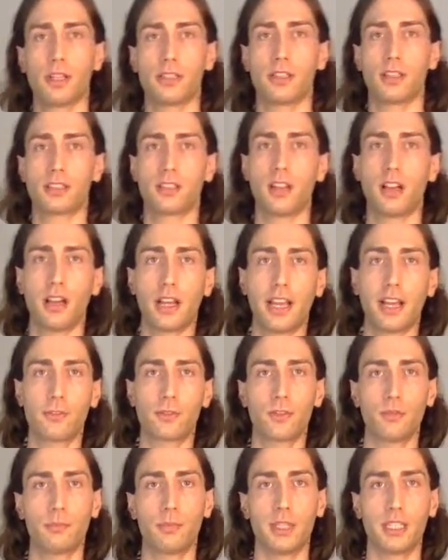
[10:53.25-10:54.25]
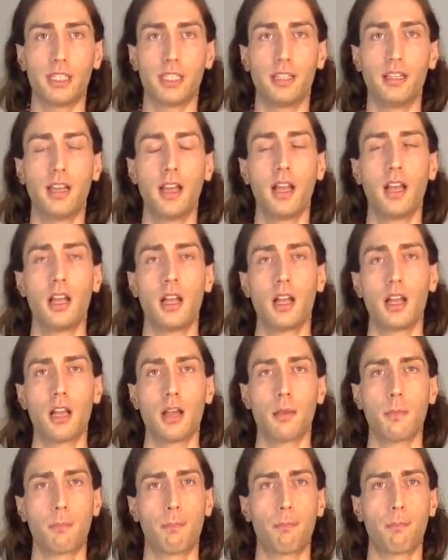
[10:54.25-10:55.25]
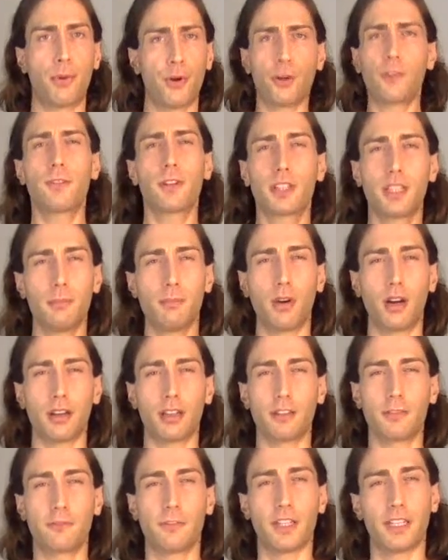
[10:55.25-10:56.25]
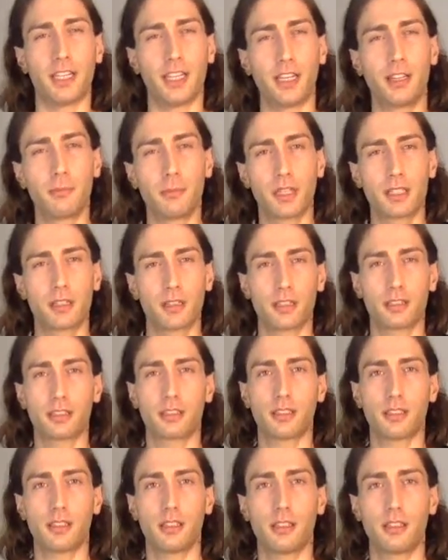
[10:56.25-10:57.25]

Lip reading: It does not have to be perfectly body fitting because